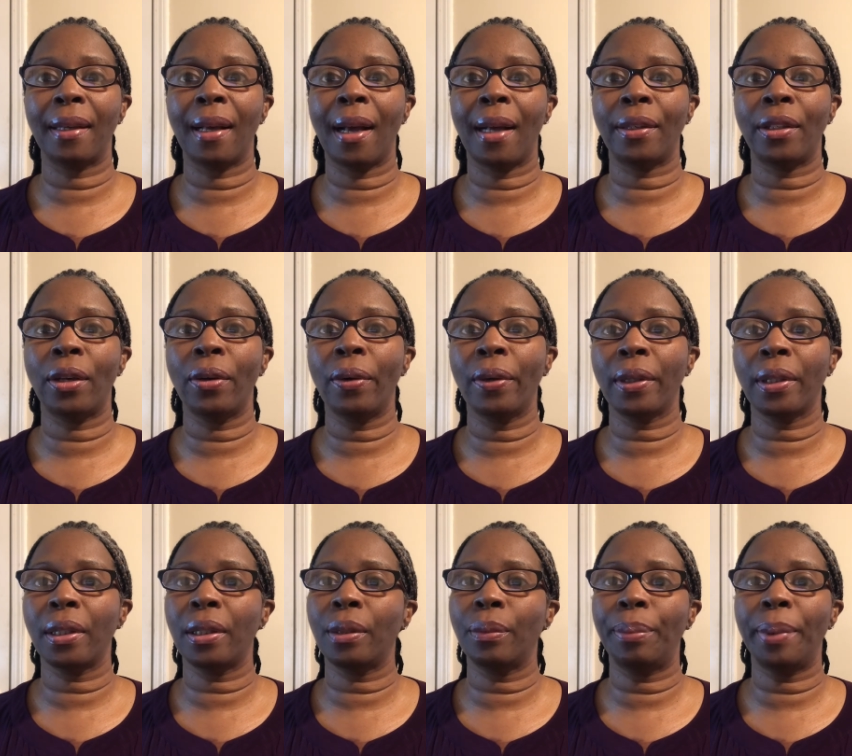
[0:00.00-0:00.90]
I know a
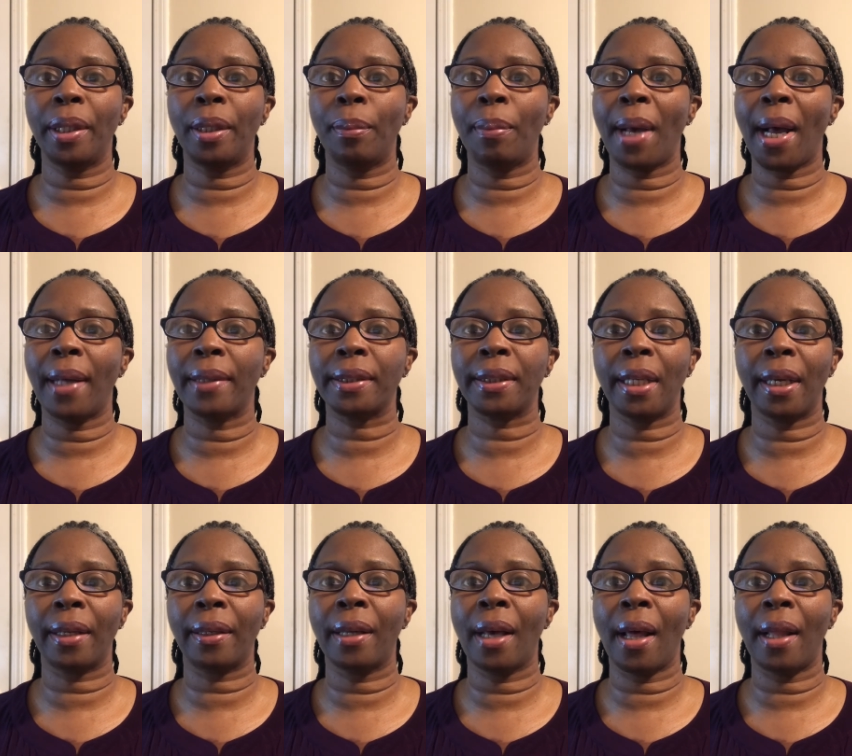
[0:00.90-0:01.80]
little bit about
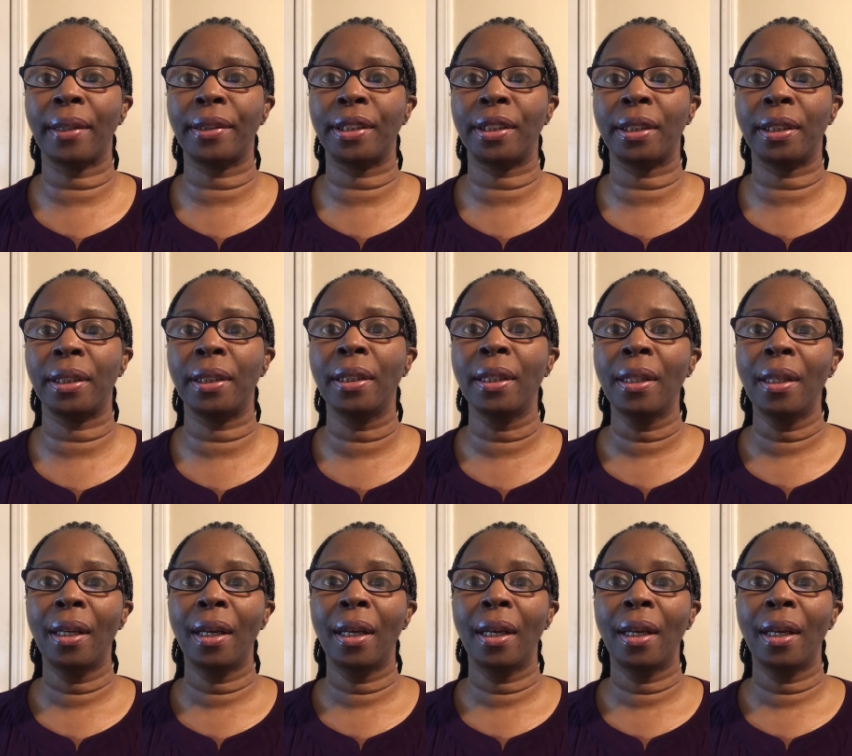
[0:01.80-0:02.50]
technology,